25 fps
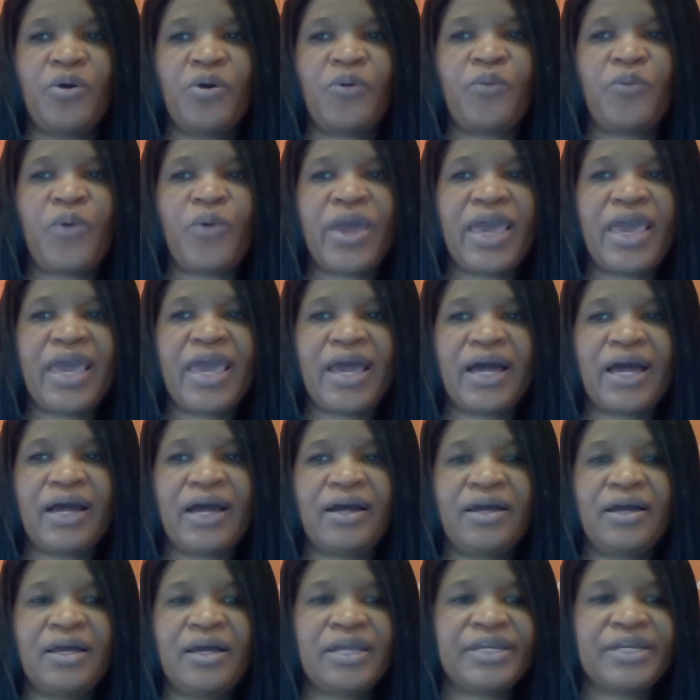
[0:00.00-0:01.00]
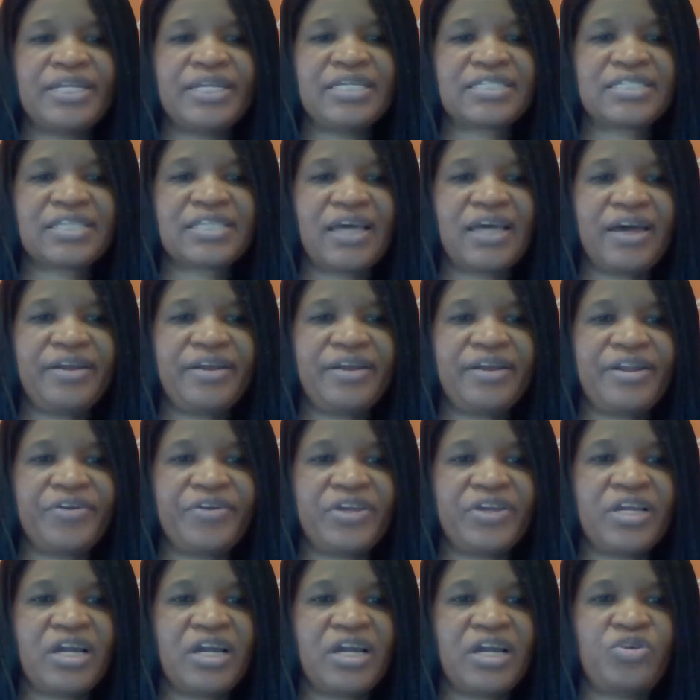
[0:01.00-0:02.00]
where
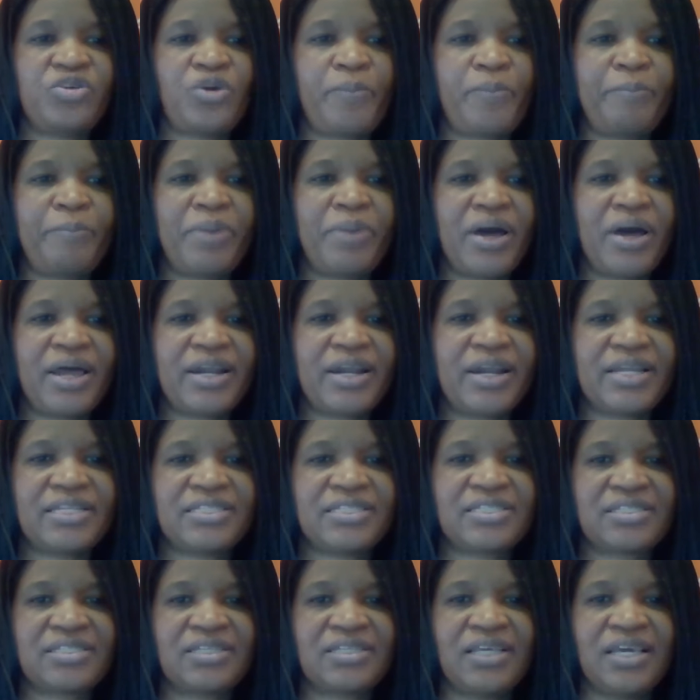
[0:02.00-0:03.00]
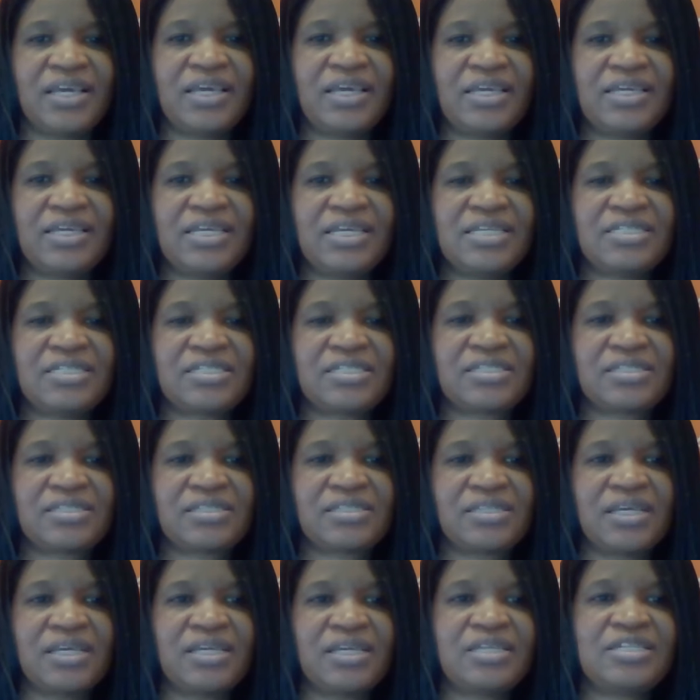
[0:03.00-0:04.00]
dishonoring your parents
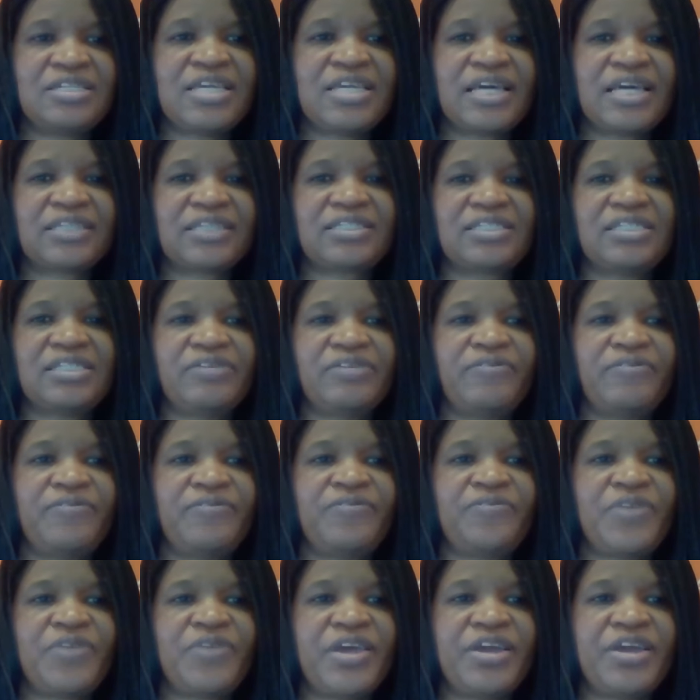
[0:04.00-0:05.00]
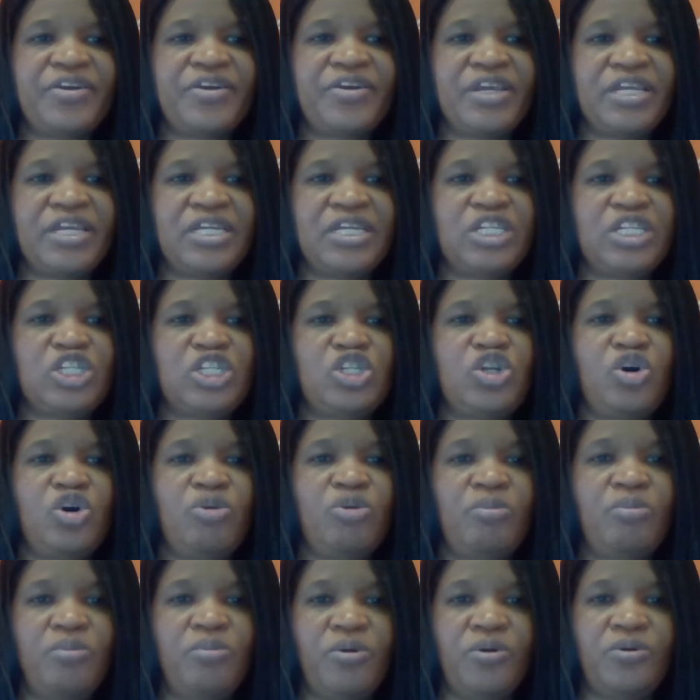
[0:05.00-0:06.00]
is just very
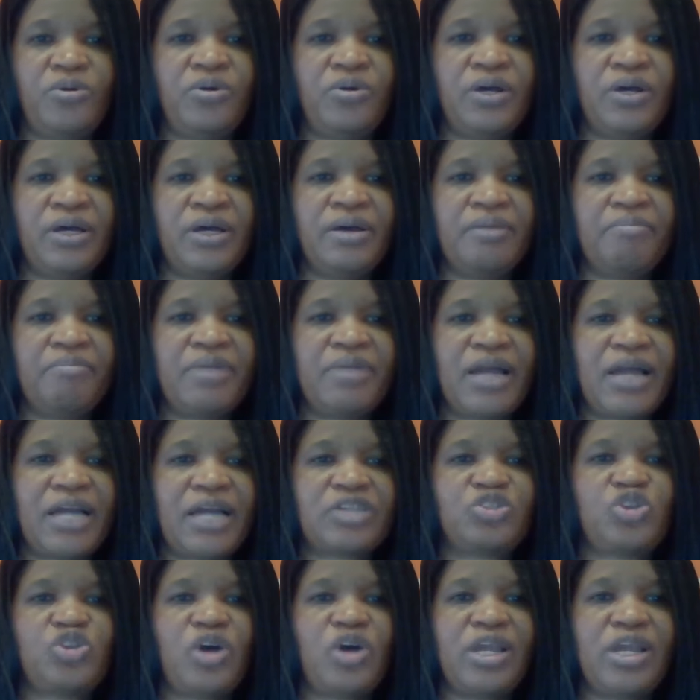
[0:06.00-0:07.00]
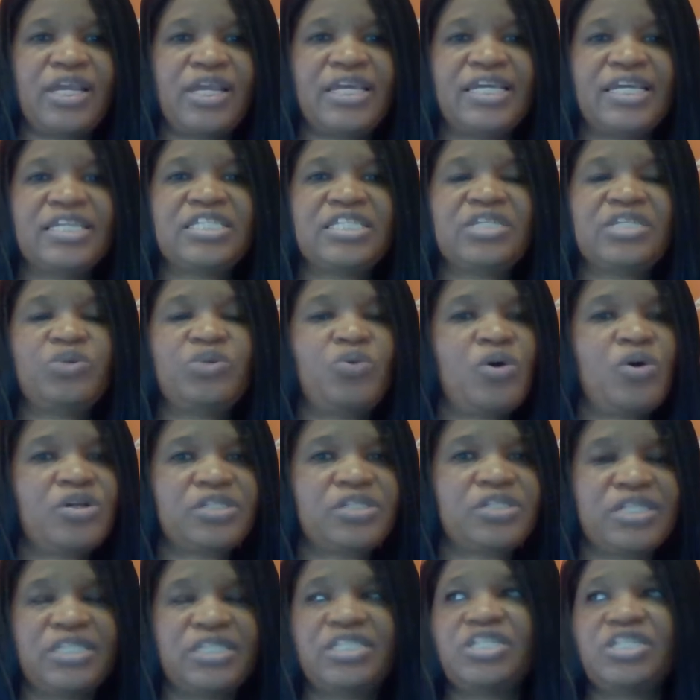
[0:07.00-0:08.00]
normal. Actually, it
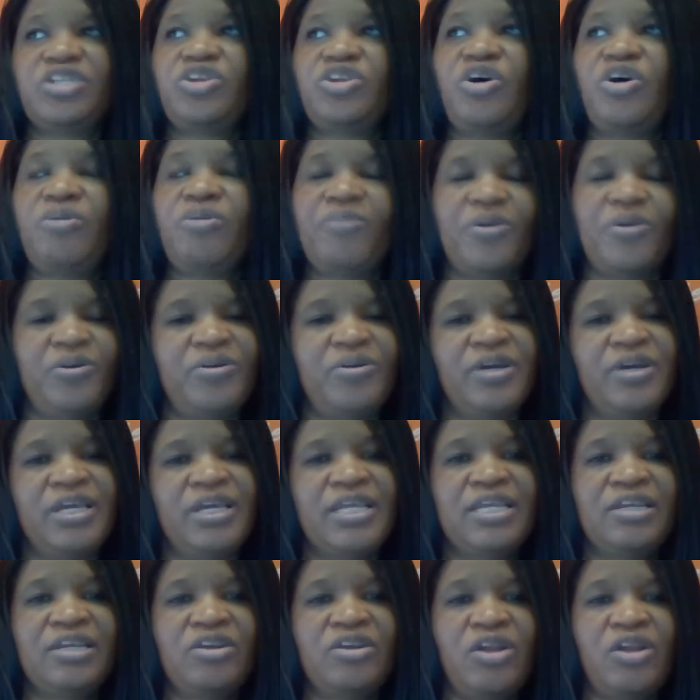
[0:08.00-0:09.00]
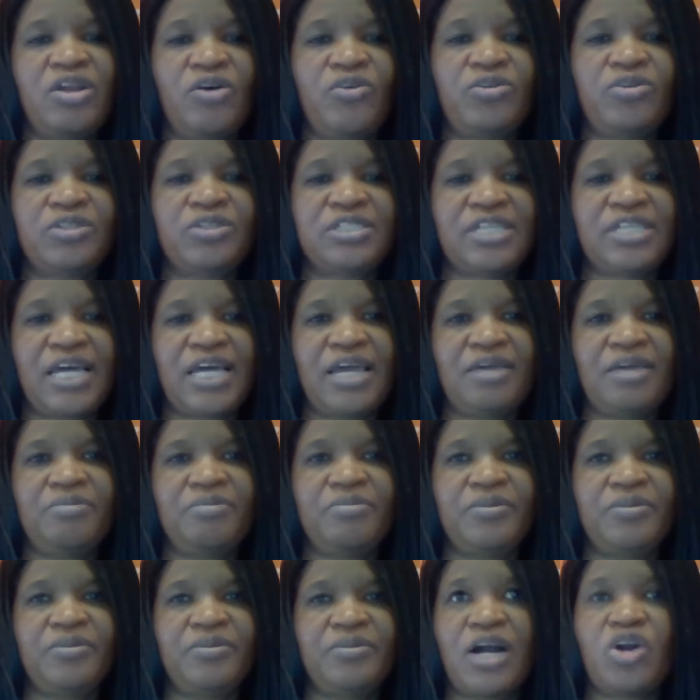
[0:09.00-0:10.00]
wasn't normal a long
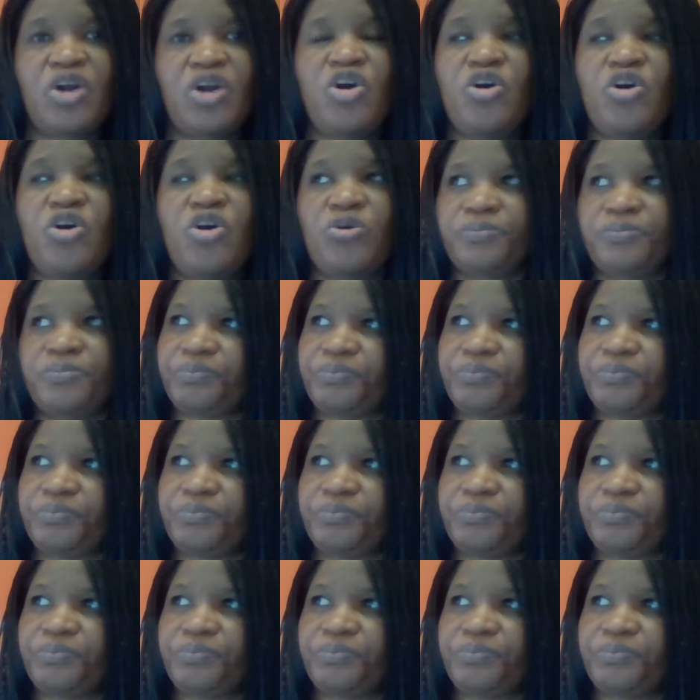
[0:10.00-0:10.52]
time ago.